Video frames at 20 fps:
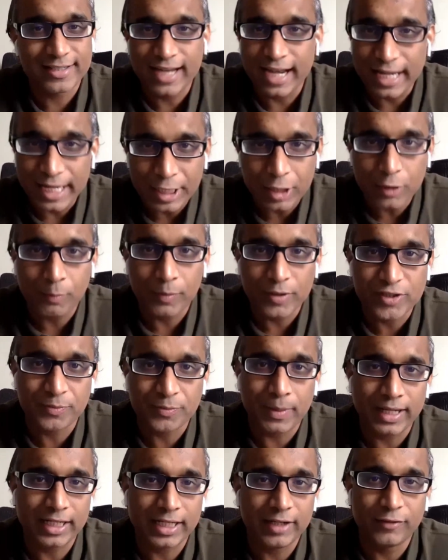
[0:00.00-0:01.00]
just getting your
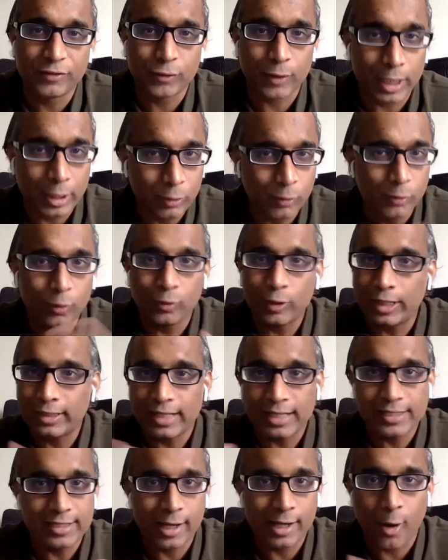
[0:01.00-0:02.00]
perspective. So I do know
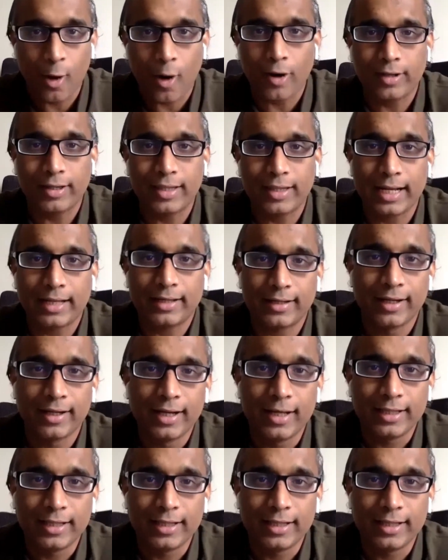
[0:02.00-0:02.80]
that there's a lot that